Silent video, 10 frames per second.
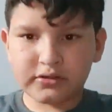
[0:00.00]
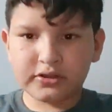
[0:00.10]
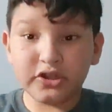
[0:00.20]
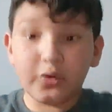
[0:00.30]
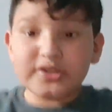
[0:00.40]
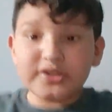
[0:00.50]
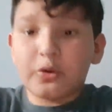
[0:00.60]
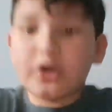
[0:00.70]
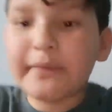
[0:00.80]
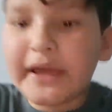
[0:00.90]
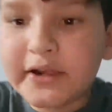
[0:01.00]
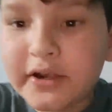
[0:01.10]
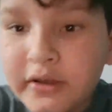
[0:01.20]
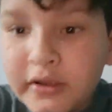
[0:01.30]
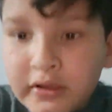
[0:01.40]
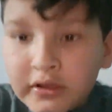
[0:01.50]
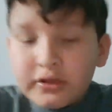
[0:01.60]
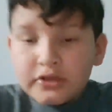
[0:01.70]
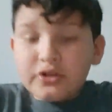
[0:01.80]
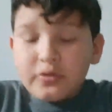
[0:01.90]
You know what's more better?
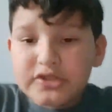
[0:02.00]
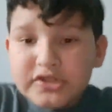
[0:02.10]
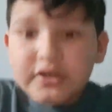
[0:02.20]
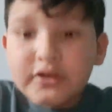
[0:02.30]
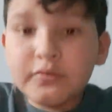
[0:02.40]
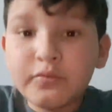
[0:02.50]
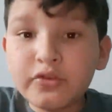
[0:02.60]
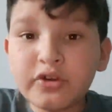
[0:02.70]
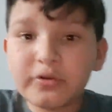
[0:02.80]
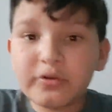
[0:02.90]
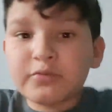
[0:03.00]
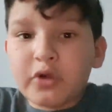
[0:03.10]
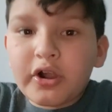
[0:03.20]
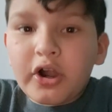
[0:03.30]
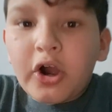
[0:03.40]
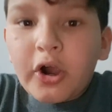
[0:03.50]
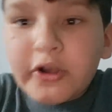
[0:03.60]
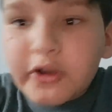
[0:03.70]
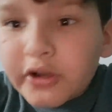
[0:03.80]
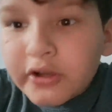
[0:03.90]
You know what's more
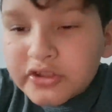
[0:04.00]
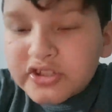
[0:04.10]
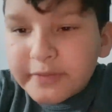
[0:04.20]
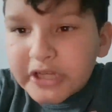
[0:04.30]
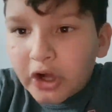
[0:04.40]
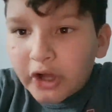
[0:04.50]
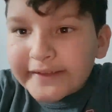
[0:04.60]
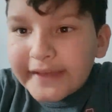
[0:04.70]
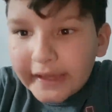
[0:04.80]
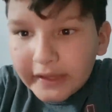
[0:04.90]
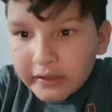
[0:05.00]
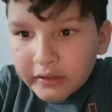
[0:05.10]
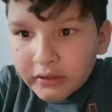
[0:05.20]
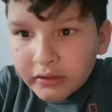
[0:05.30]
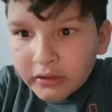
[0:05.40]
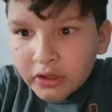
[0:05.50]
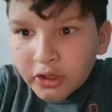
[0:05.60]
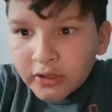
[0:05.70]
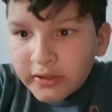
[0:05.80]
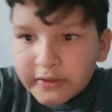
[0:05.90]
harder to be called gay?
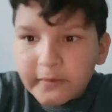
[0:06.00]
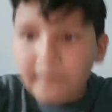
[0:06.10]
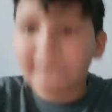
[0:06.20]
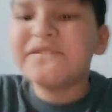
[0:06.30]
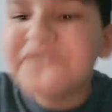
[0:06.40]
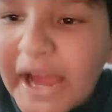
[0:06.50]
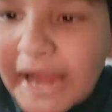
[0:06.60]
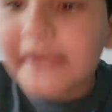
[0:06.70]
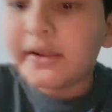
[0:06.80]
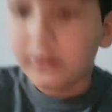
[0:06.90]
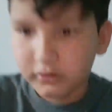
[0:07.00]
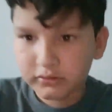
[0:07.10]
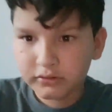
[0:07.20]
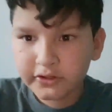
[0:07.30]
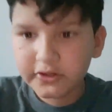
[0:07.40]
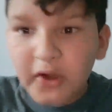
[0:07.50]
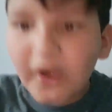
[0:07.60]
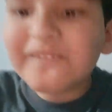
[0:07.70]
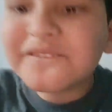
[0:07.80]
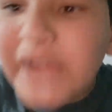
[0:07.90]
You're a fag. You're
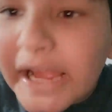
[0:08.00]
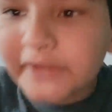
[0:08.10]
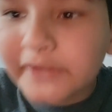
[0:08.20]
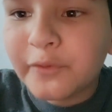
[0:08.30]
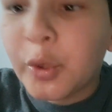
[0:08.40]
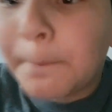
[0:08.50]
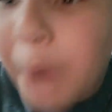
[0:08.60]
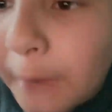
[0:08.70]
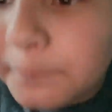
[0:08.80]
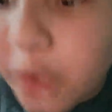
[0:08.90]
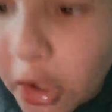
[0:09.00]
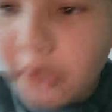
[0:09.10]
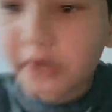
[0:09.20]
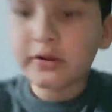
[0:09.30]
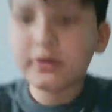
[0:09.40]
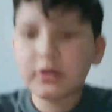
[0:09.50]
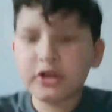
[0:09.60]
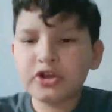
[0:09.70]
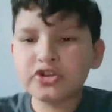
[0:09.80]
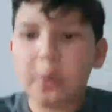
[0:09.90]
a fag, you little pop dart.
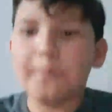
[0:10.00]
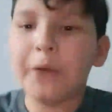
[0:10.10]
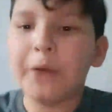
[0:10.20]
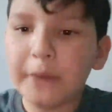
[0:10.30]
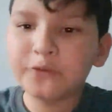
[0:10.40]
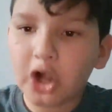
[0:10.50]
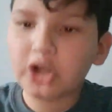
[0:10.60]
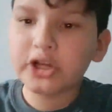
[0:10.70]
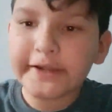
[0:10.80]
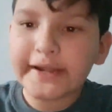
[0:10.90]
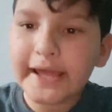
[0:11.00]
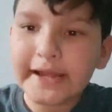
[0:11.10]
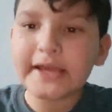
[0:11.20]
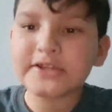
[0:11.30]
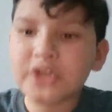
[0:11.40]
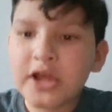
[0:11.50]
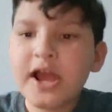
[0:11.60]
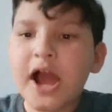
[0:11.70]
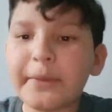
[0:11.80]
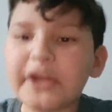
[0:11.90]
Your pop dart looking head ass.
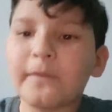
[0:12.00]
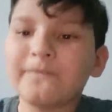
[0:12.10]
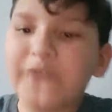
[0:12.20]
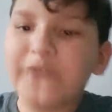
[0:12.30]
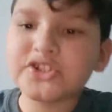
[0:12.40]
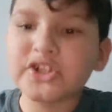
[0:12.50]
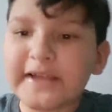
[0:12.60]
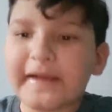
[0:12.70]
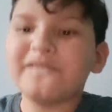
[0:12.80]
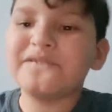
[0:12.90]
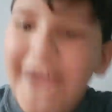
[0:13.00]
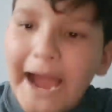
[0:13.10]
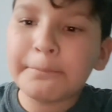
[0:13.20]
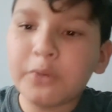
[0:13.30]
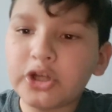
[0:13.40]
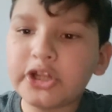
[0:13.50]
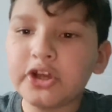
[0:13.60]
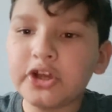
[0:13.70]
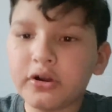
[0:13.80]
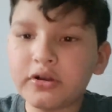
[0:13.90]
I bet your face looks like a fat
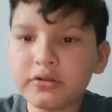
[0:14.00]
bolillo.